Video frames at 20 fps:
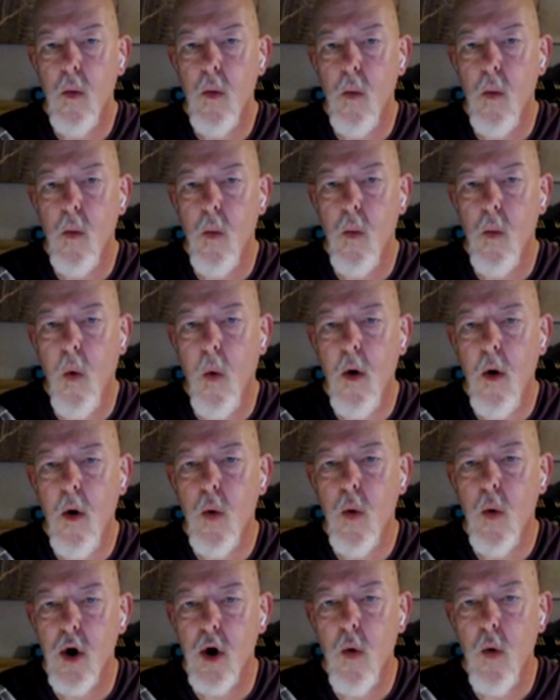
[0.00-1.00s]
what we're
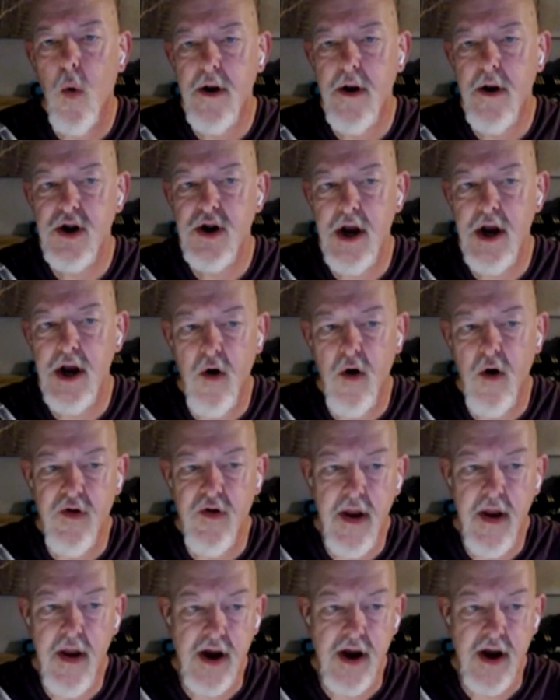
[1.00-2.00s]
going to see over the
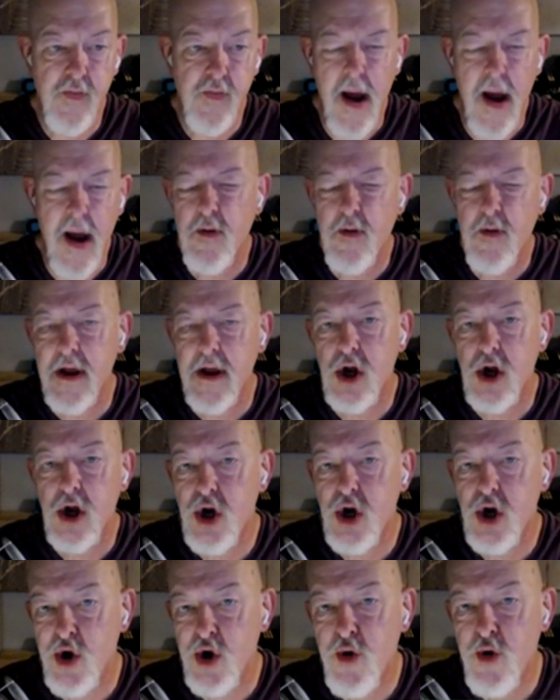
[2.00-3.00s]
next probably
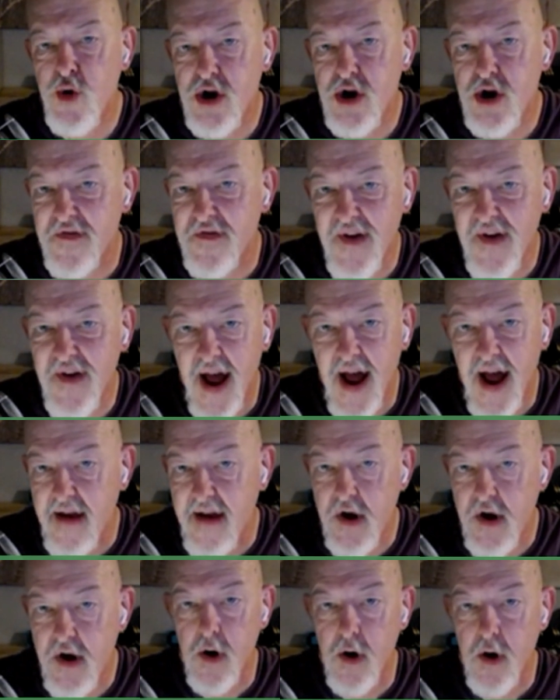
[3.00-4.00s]
two to five
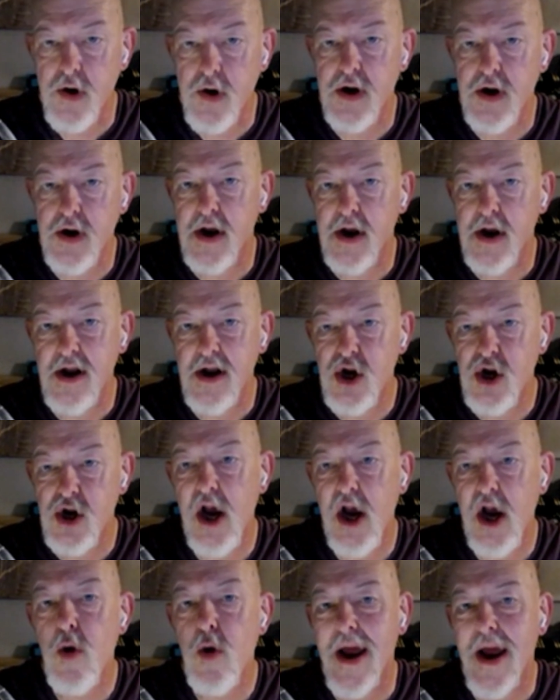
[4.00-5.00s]
years is a
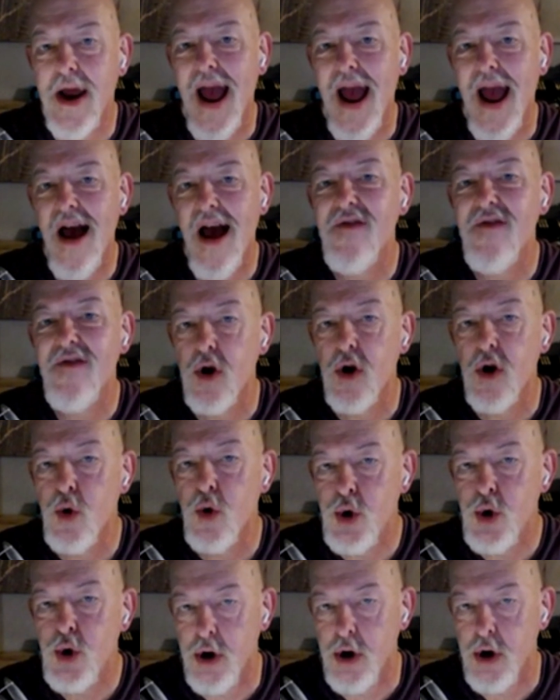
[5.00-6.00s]
continuing evolution